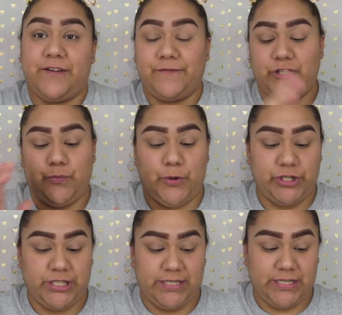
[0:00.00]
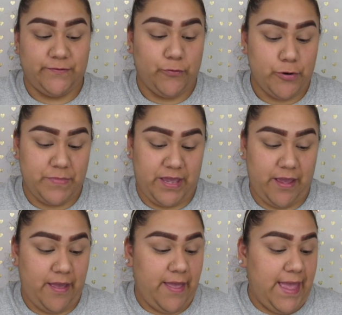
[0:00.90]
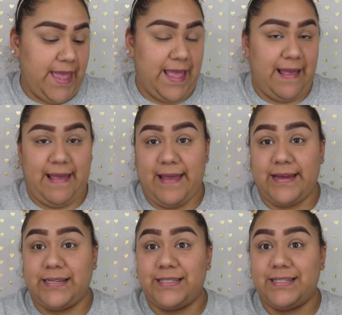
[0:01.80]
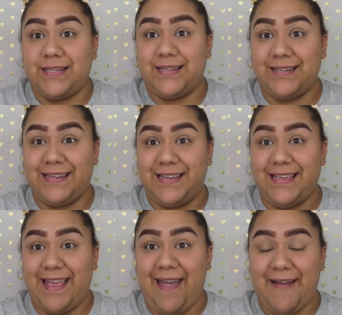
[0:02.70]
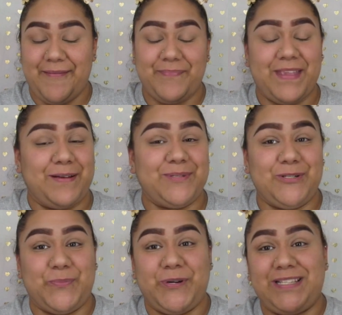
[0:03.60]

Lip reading: enough to purchase this for me, and yeah, I'm super